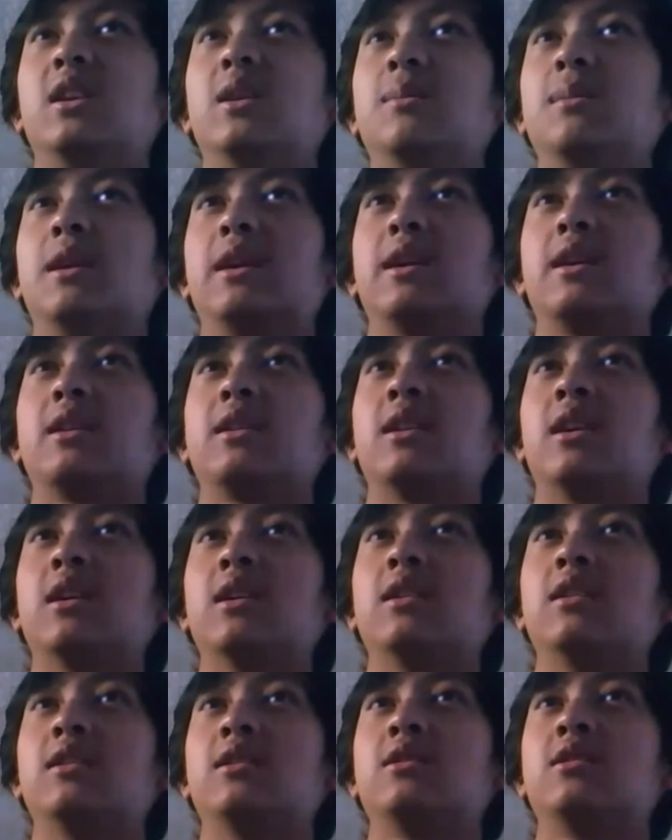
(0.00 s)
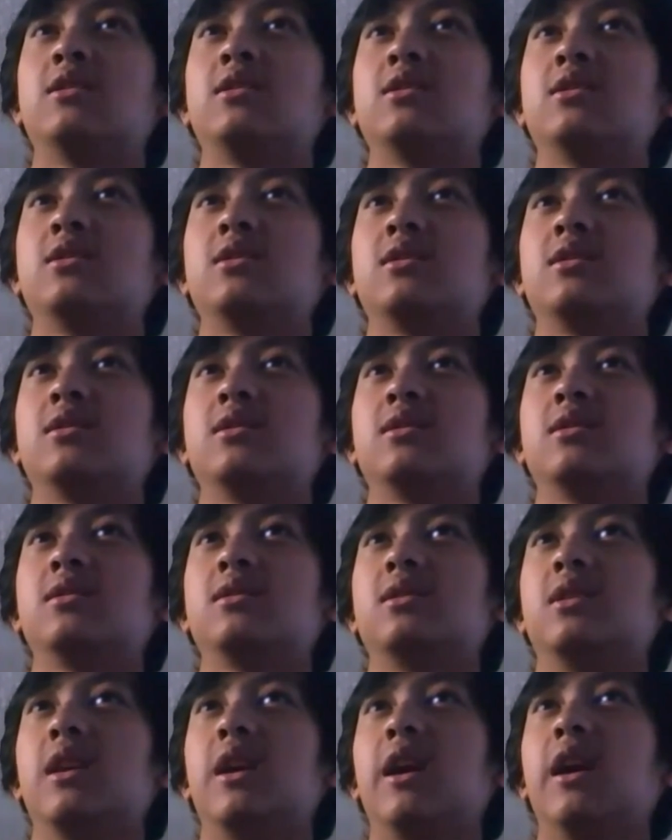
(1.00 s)
in my college
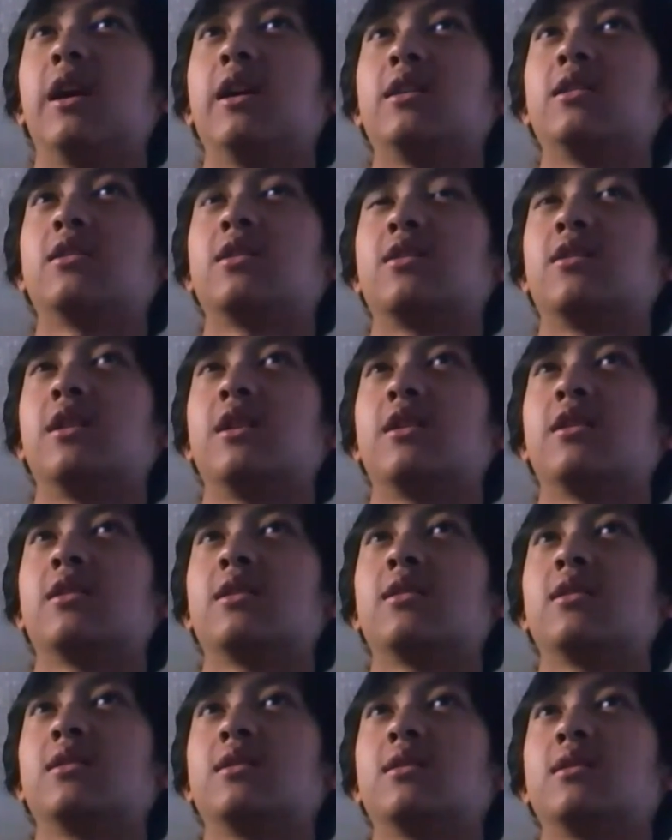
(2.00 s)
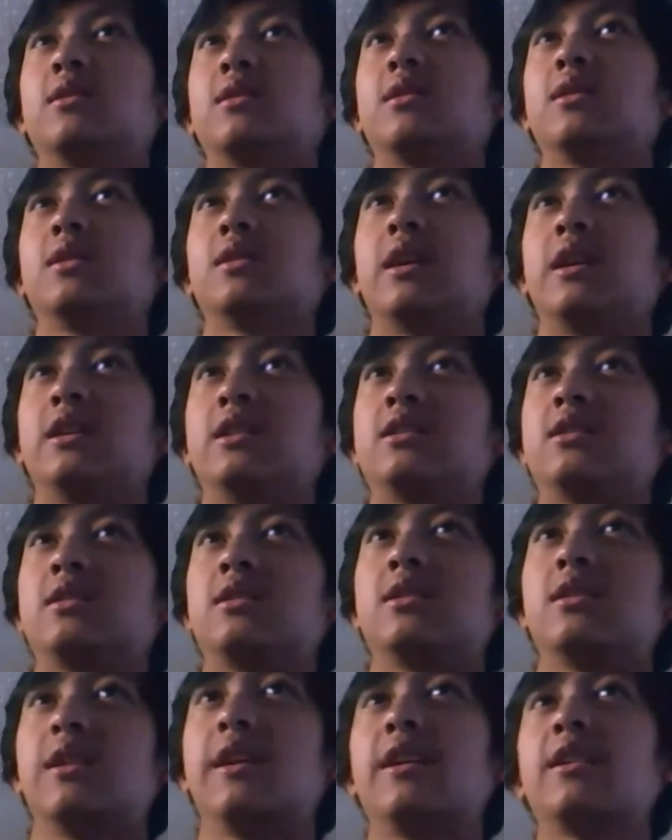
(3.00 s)
and career,
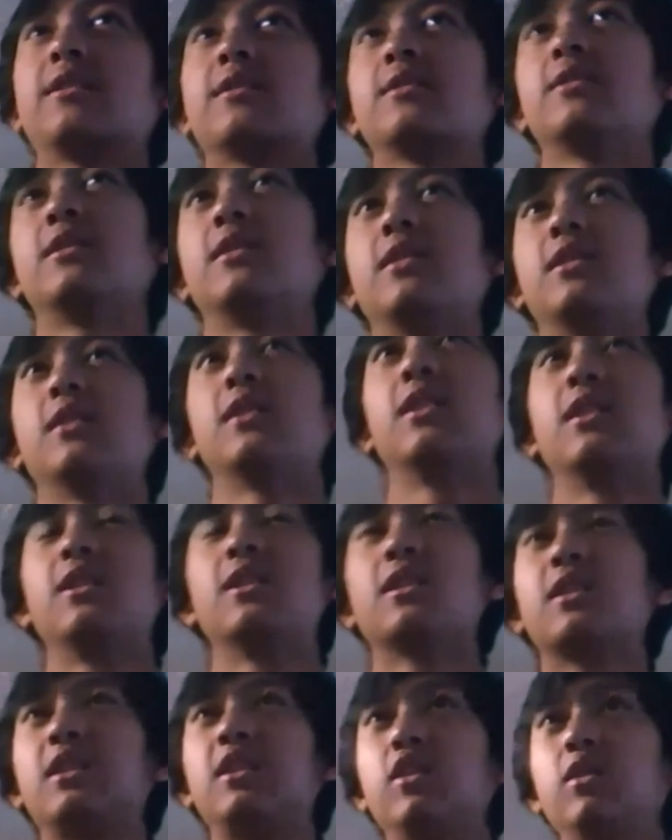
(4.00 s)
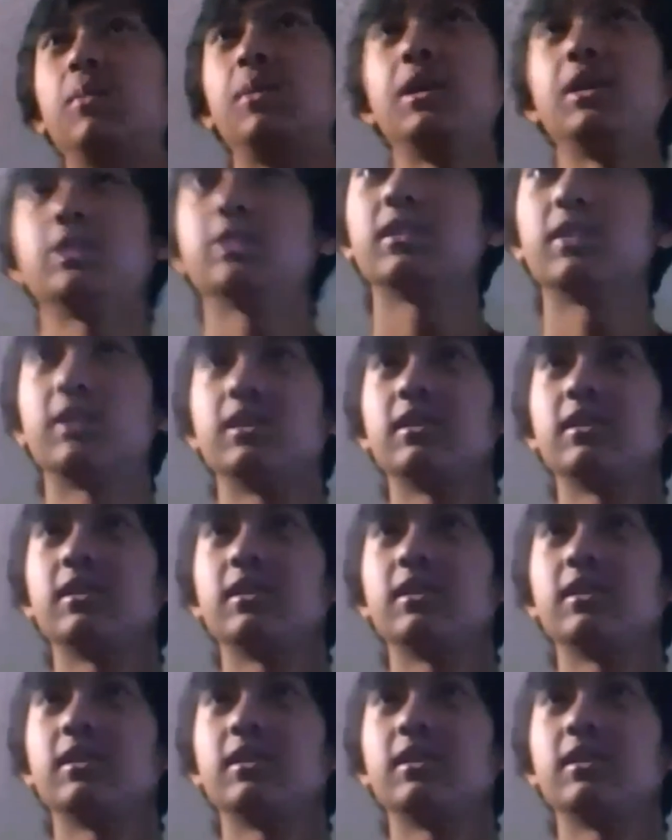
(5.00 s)
like cubing